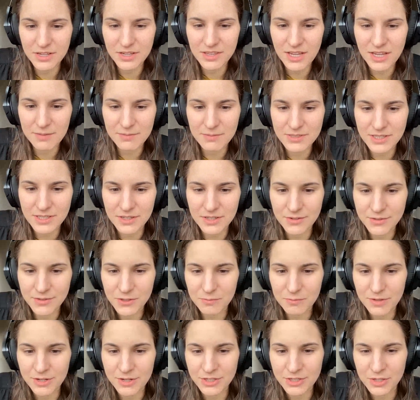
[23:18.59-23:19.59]
Many times they
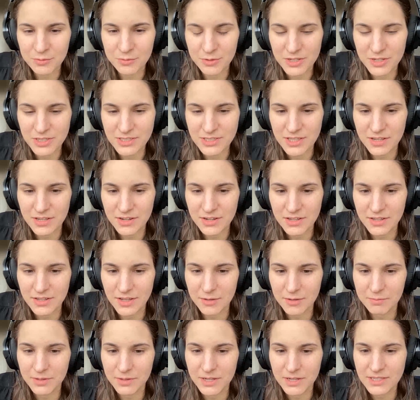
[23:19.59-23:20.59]
also mention what is done in
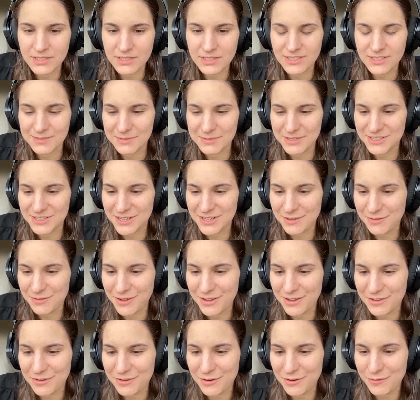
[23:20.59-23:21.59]
other places, especially
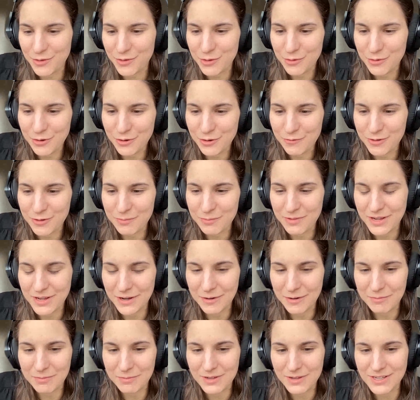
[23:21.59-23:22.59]
if you get a reviewer from
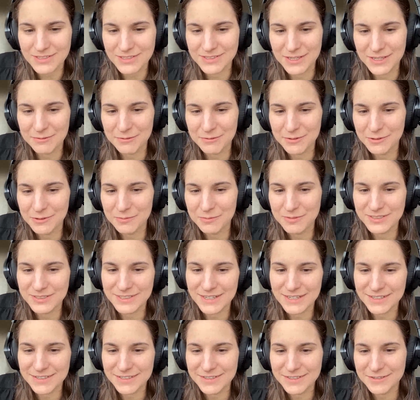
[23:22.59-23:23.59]
another place, they want to be
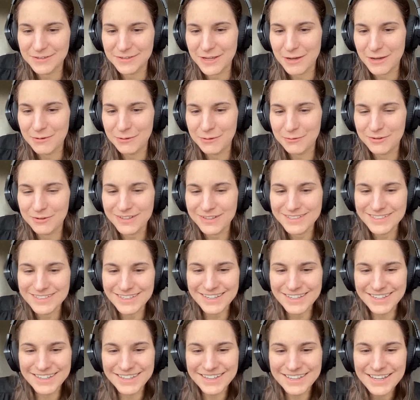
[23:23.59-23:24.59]
cited, you know how it
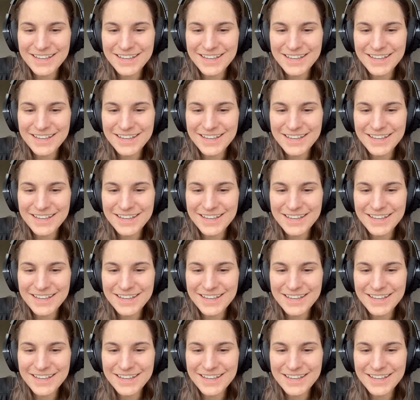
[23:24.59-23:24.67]
works.